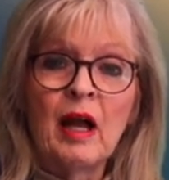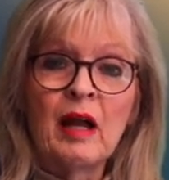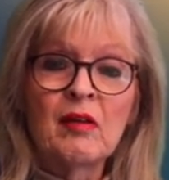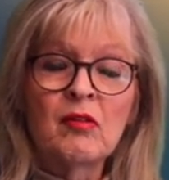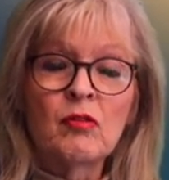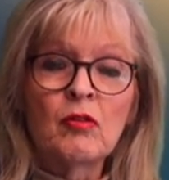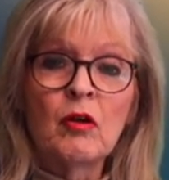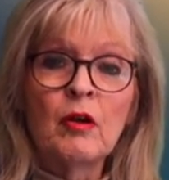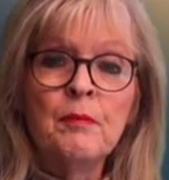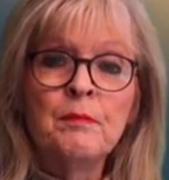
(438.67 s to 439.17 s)
And
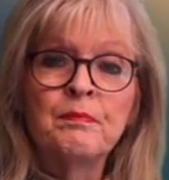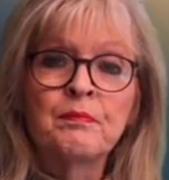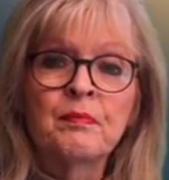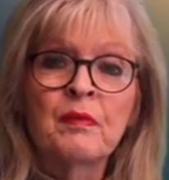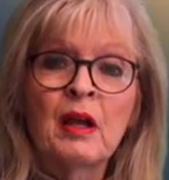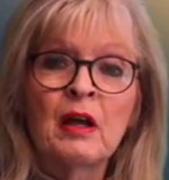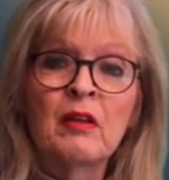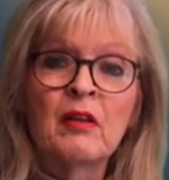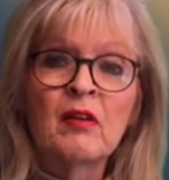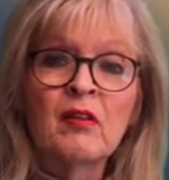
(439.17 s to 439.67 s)
so
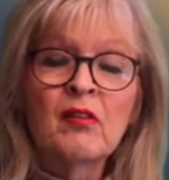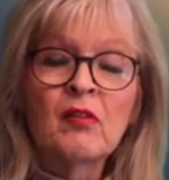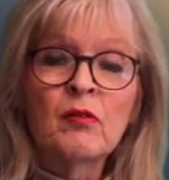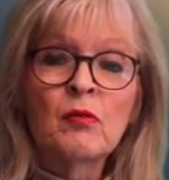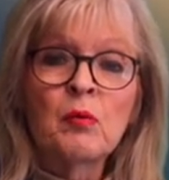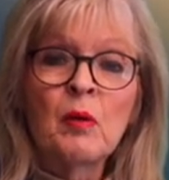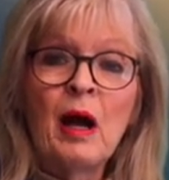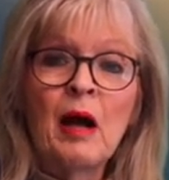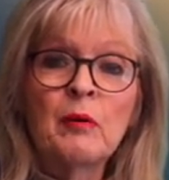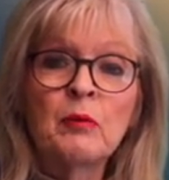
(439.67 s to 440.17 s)
this
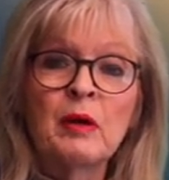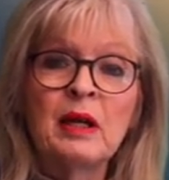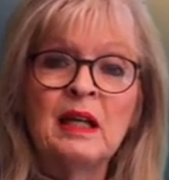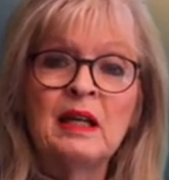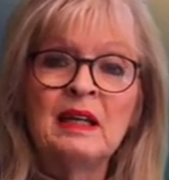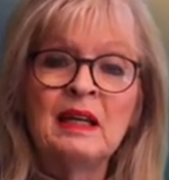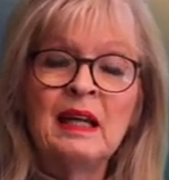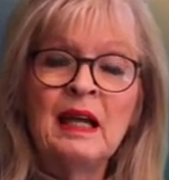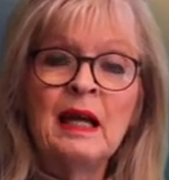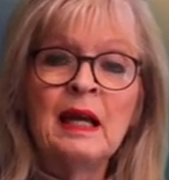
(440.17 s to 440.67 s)
is why we
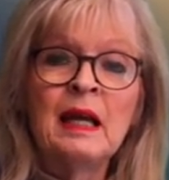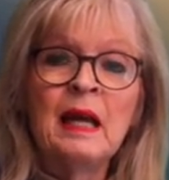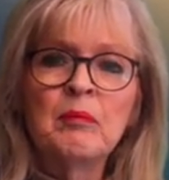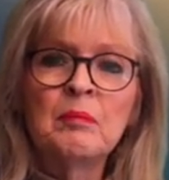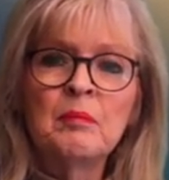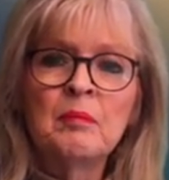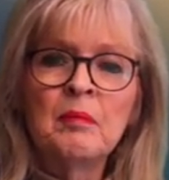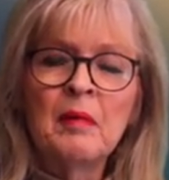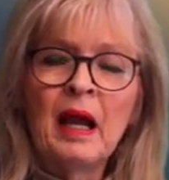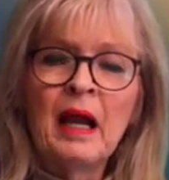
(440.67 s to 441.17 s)
need
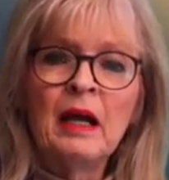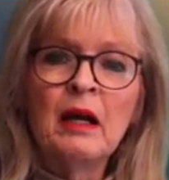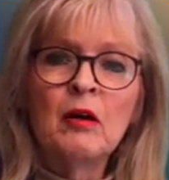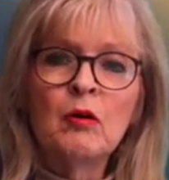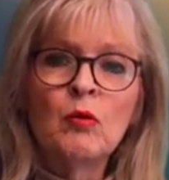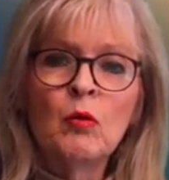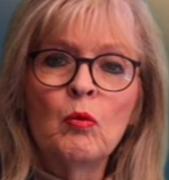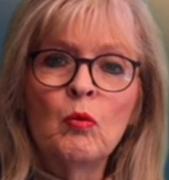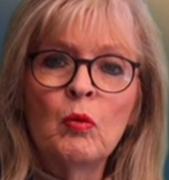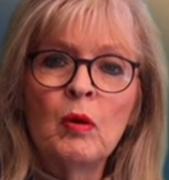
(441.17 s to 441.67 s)
men
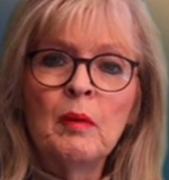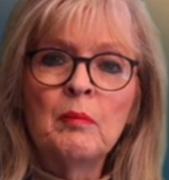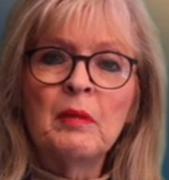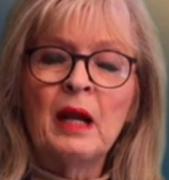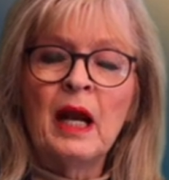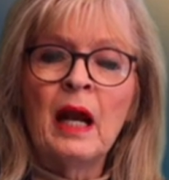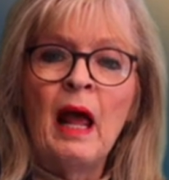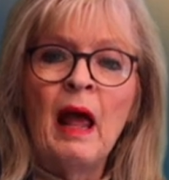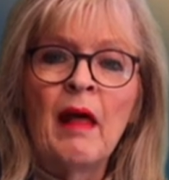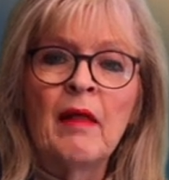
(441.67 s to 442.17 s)
and
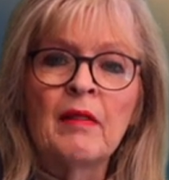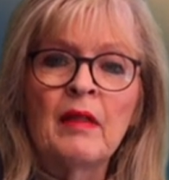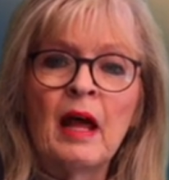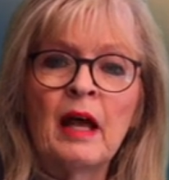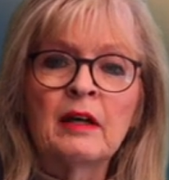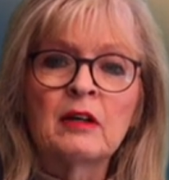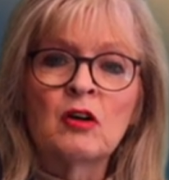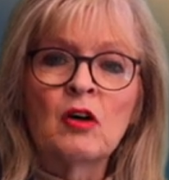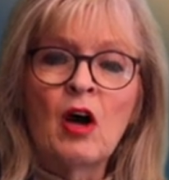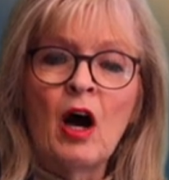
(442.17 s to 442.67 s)
women
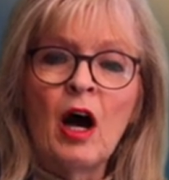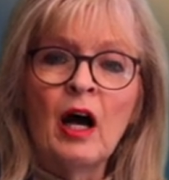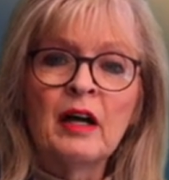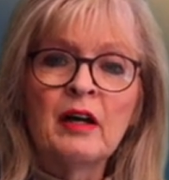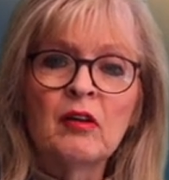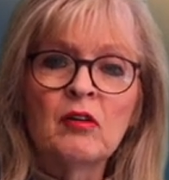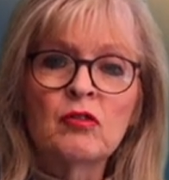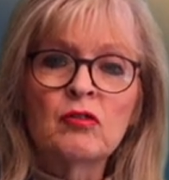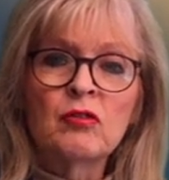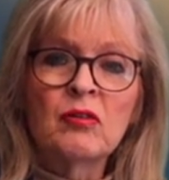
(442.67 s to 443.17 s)
that God
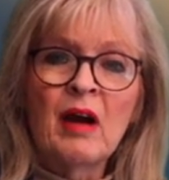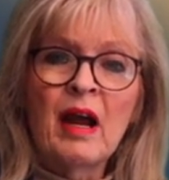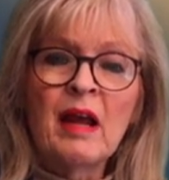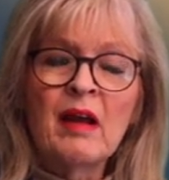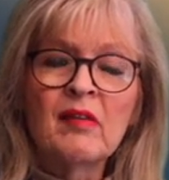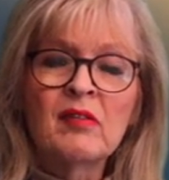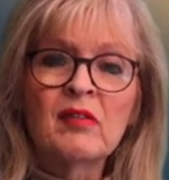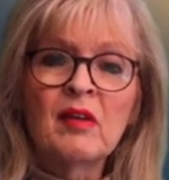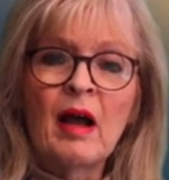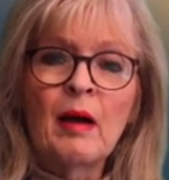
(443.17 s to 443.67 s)
has
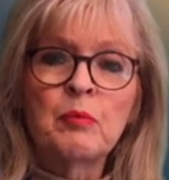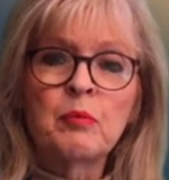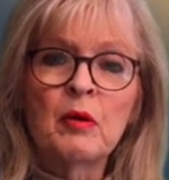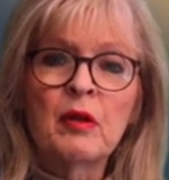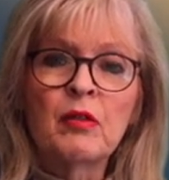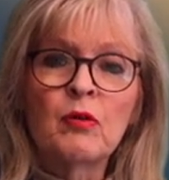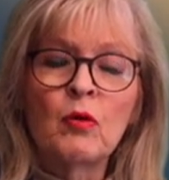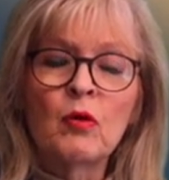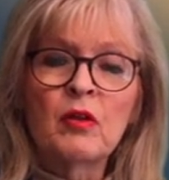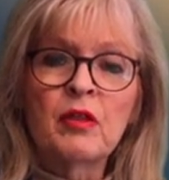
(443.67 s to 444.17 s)
raised up
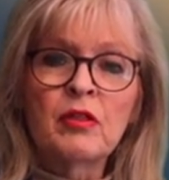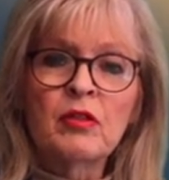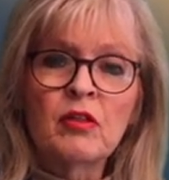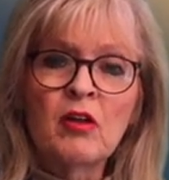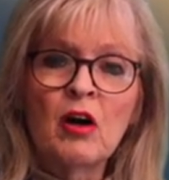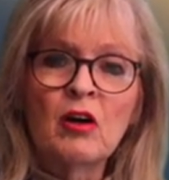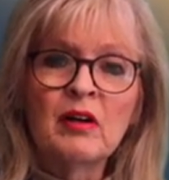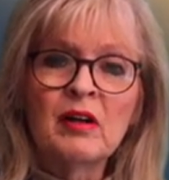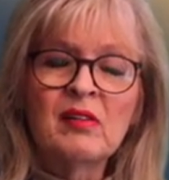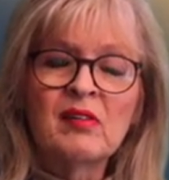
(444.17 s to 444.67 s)
with
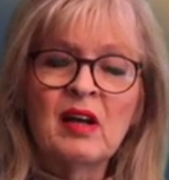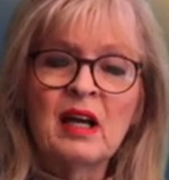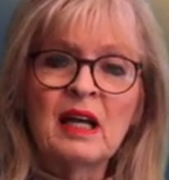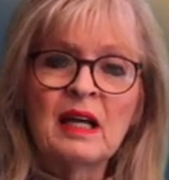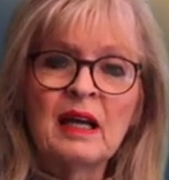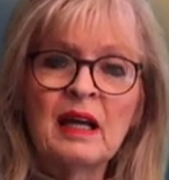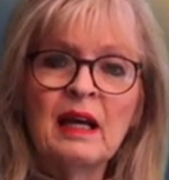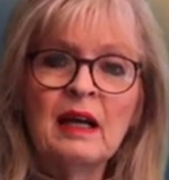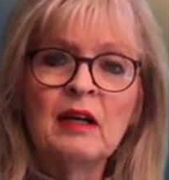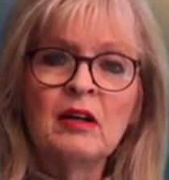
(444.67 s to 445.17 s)
authority,
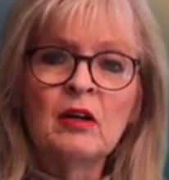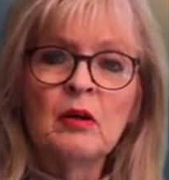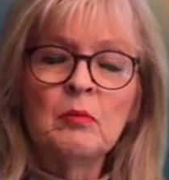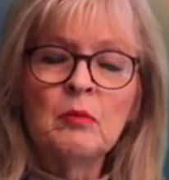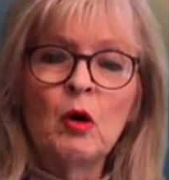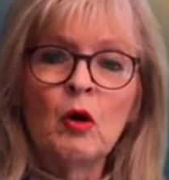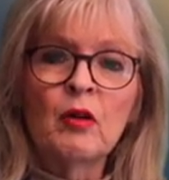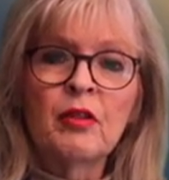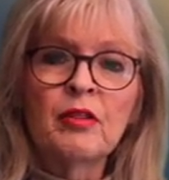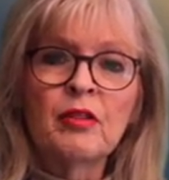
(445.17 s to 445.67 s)

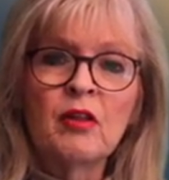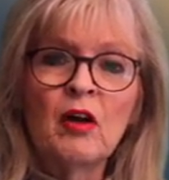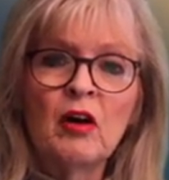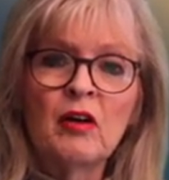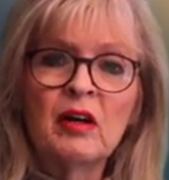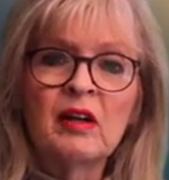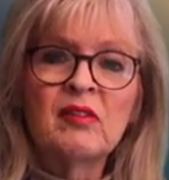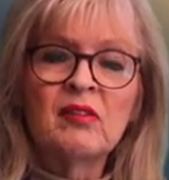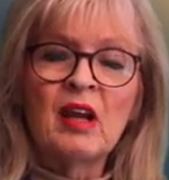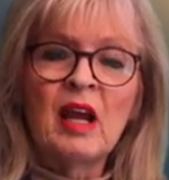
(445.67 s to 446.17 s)
kingdom
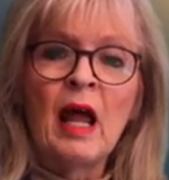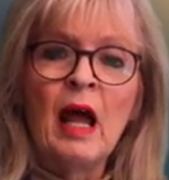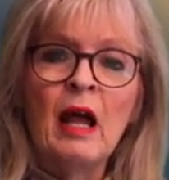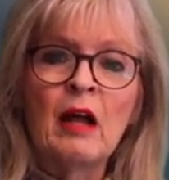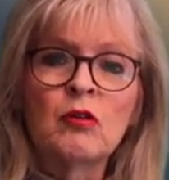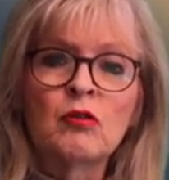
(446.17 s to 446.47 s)
authority,